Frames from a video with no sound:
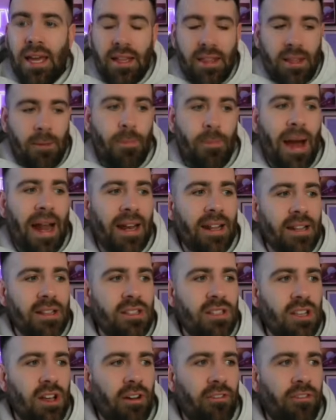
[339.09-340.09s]
the
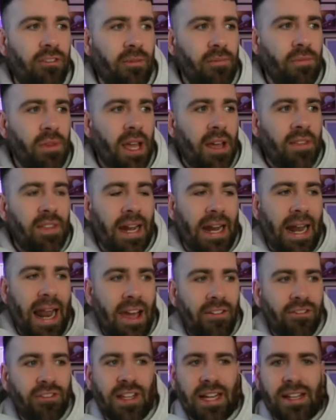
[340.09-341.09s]
balance of the
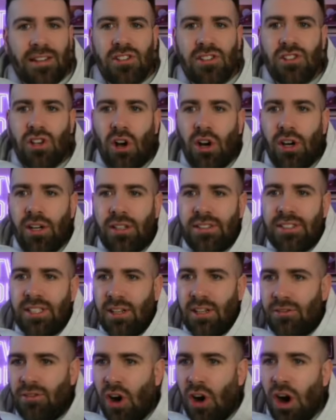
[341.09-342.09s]
left-hand side to
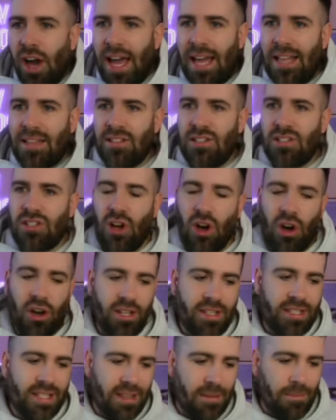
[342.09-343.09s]
the right-hand side,
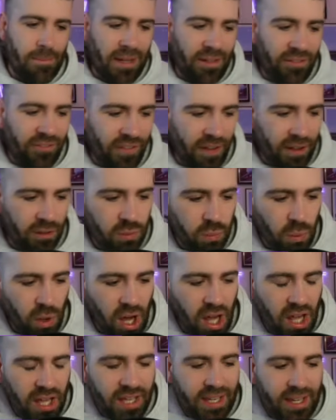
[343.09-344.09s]
to the midfield
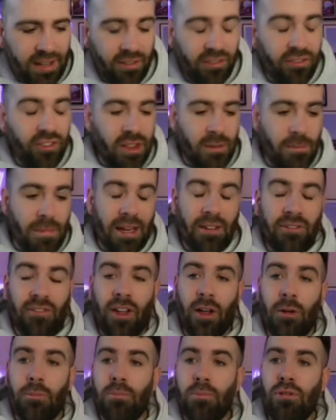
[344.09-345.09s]
working, for the
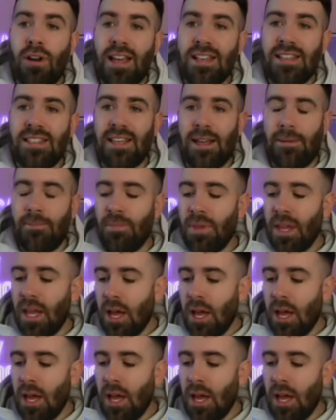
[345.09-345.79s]
midfield pressing.